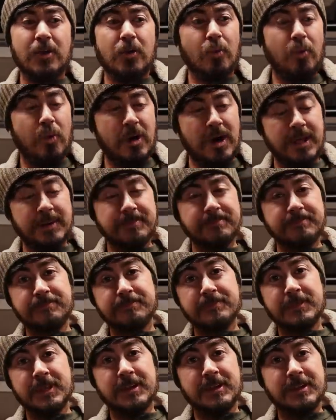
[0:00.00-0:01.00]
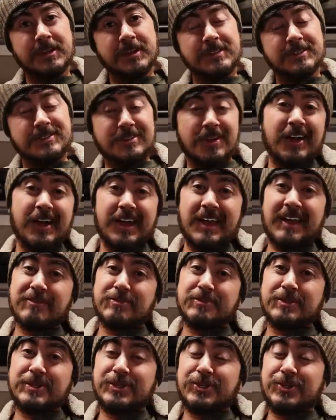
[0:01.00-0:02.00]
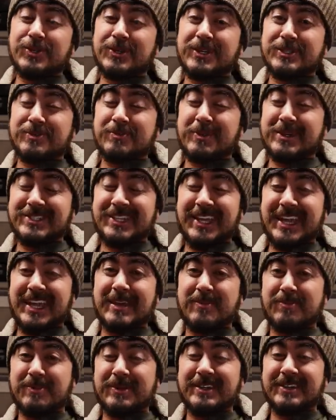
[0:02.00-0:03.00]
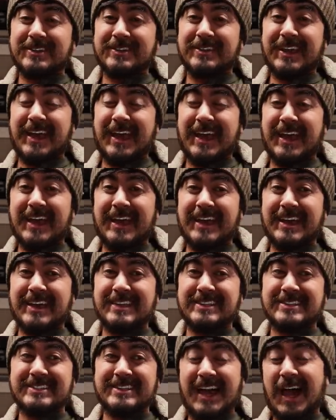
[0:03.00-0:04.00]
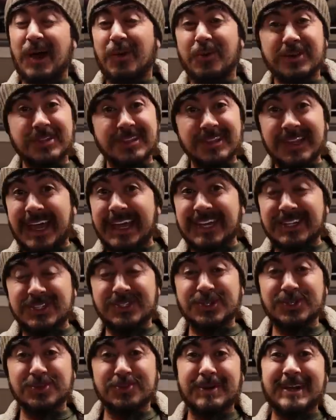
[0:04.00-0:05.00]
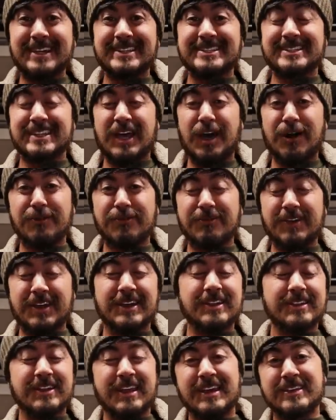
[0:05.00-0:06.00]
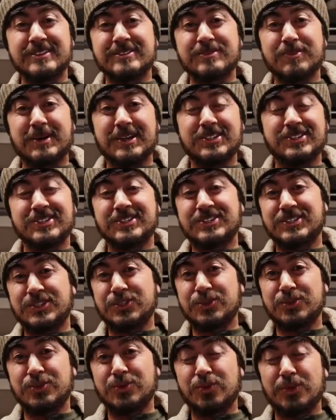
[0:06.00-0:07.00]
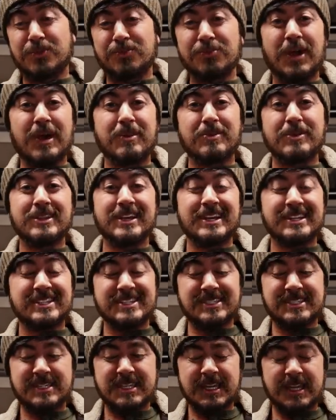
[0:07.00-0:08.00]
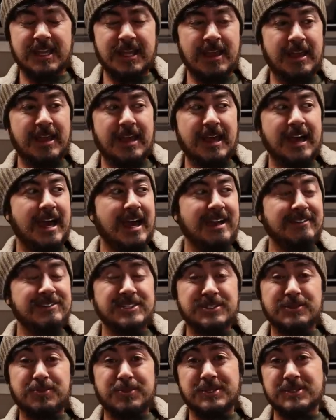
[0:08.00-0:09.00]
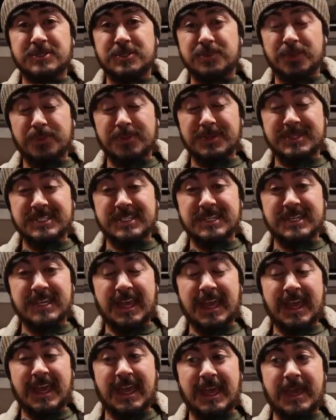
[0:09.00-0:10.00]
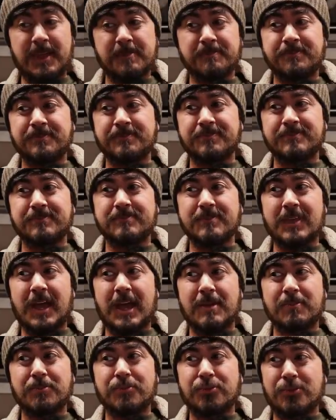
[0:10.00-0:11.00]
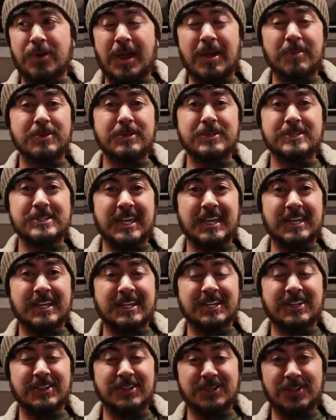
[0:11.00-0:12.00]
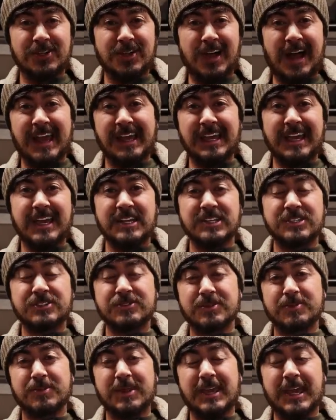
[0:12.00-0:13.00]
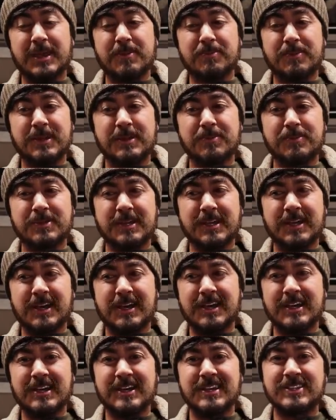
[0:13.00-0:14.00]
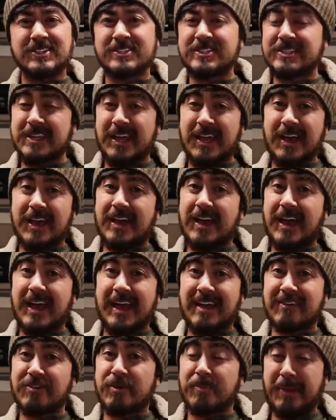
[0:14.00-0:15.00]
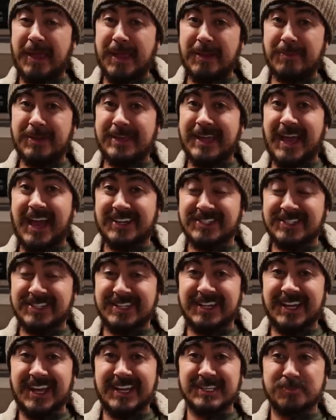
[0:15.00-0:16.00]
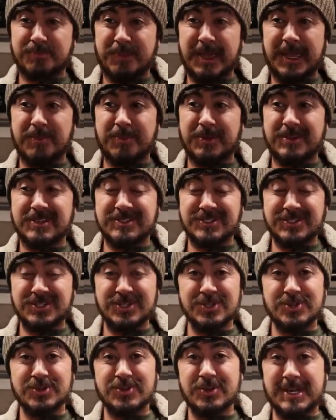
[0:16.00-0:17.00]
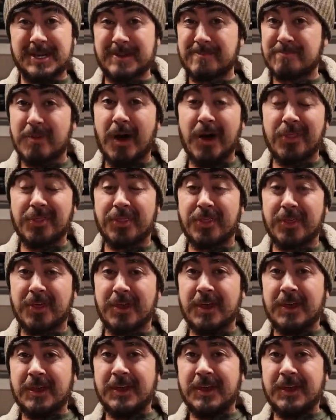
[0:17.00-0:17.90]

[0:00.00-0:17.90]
One, sorry I haven't been doing as much camping as I would like to myself and as much as you would probably like to see it. I've just been super busy, and I'm probably taking a little hiatus from camping because I have a baby. Ashley and I's baby's due in a month.